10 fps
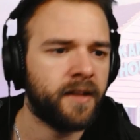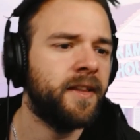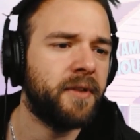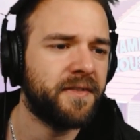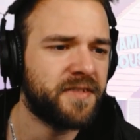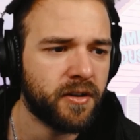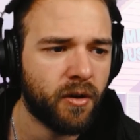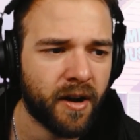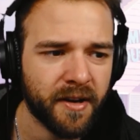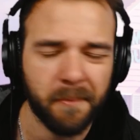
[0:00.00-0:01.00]
Then we have Sun
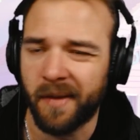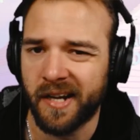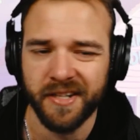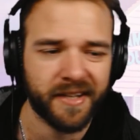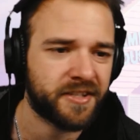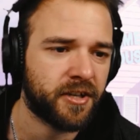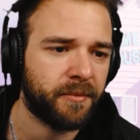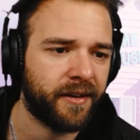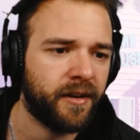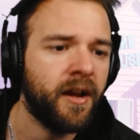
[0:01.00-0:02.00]
Gohan Majin
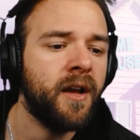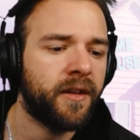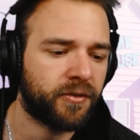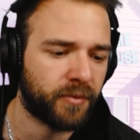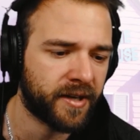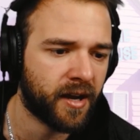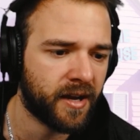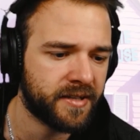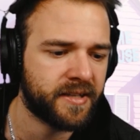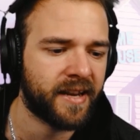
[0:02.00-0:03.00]
Exterminator,
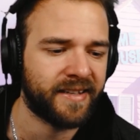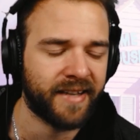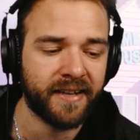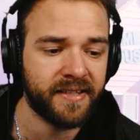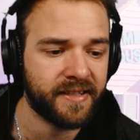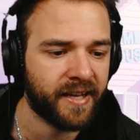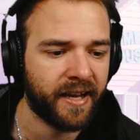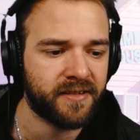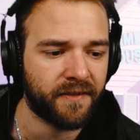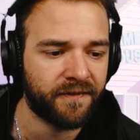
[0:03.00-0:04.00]
3-cost,
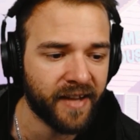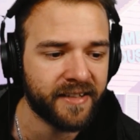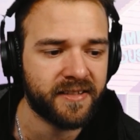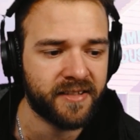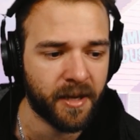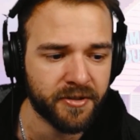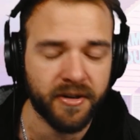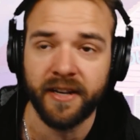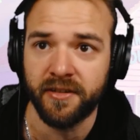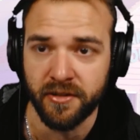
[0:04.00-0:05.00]
19k, deflect, double
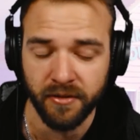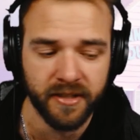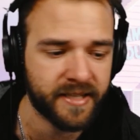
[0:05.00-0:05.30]
strike, dual